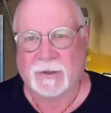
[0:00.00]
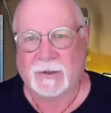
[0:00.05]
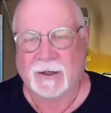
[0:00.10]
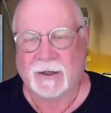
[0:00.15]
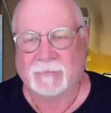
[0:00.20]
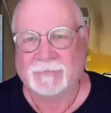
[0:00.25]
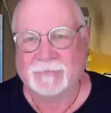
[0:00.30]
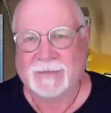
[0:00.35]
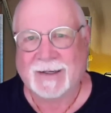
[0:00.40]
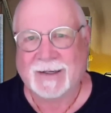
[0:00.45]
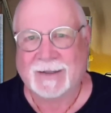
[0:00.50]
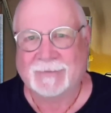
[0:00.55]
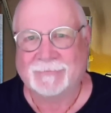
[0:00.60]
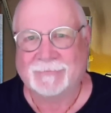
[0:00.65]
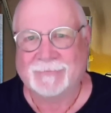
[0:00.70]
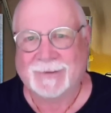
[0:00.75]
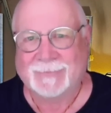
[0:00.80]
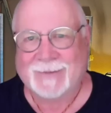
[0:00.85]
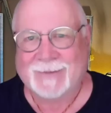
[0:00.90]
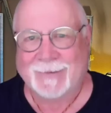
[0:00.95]

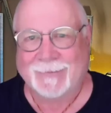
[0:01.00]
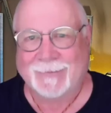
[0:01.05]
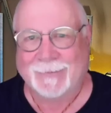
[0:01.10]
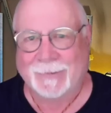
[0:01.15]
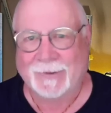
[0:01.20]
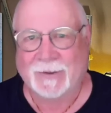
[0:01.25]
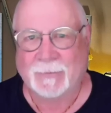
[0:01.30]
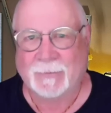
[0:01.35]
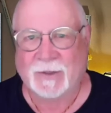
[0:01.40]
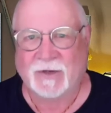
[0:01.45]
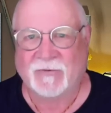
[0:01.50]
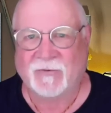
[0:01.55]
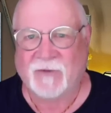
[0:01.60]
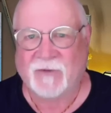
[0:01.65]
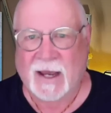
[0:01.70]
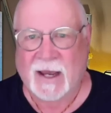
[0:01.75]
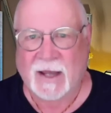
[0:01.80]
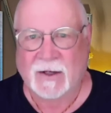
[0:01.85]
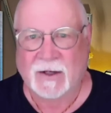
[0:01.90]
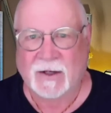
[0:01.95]
I'm not really a big
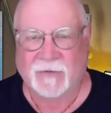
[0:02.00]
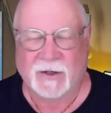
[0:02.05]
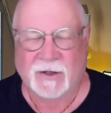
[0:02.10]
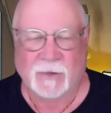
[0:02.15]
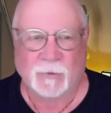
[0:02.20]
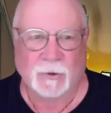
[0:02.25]
fan of it.